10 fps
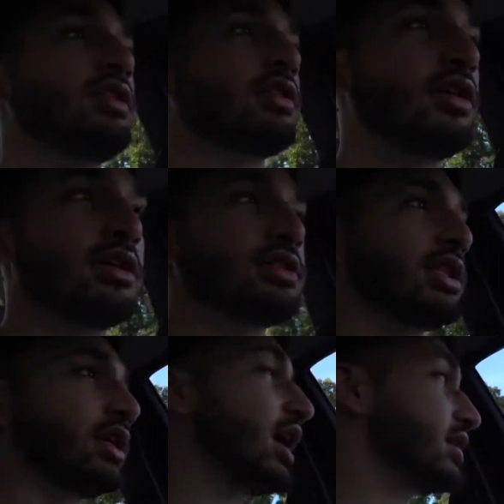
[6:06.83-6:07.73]
the cars that
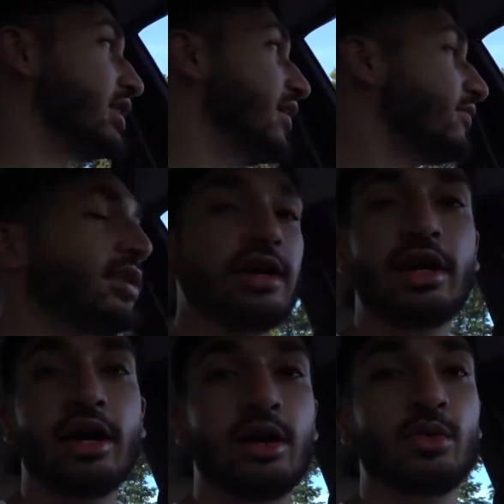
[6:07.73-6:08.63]
the guys have,
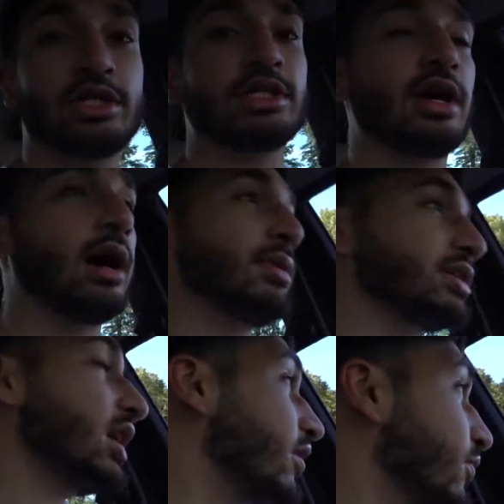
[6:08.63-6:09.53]
which I'm
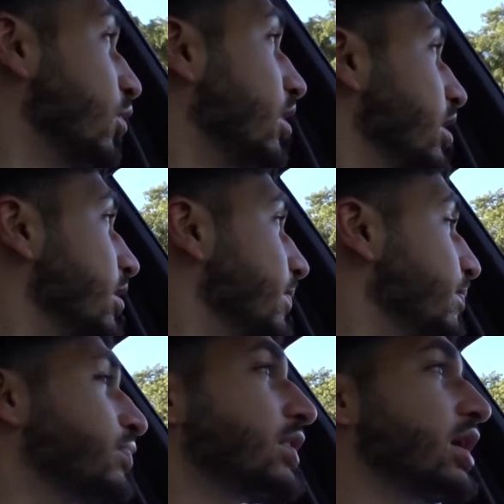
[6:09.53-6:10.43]
excited for.
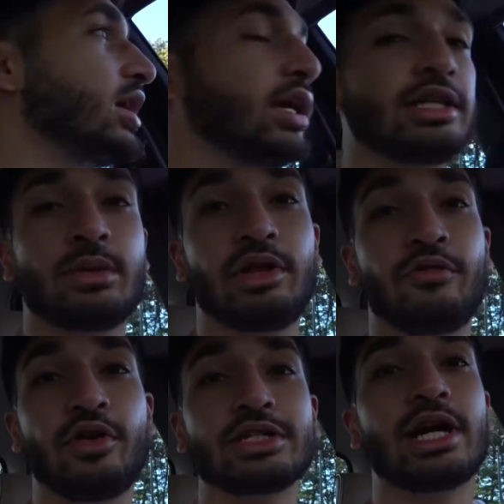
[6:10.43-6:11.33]
It's gonna be the
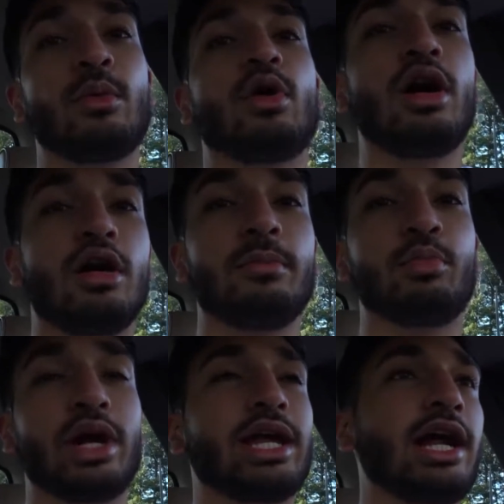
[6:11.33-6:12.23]
first time we're all
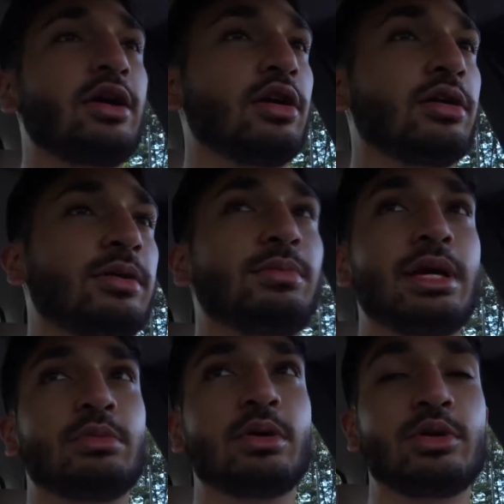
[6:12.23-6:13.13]
bringing out our
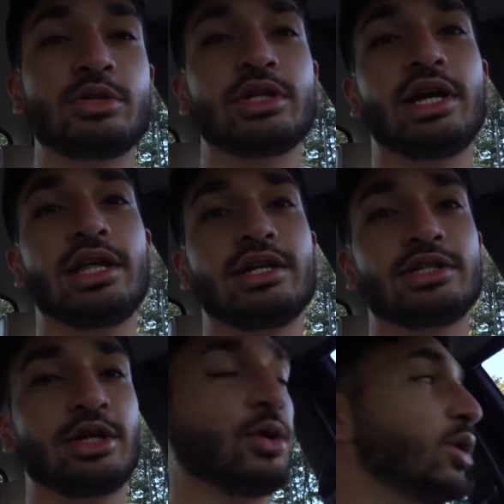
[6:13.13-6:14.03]
BMWs together,
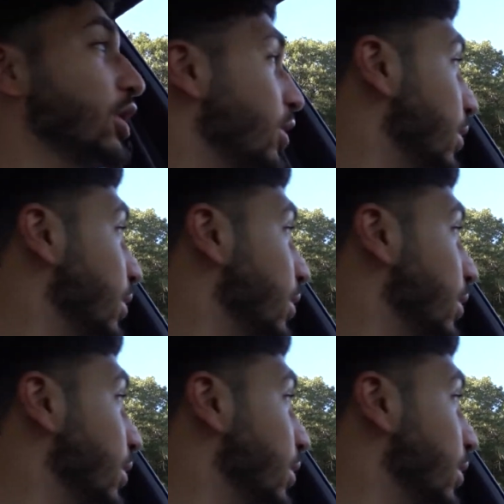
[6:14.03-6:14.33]
so we're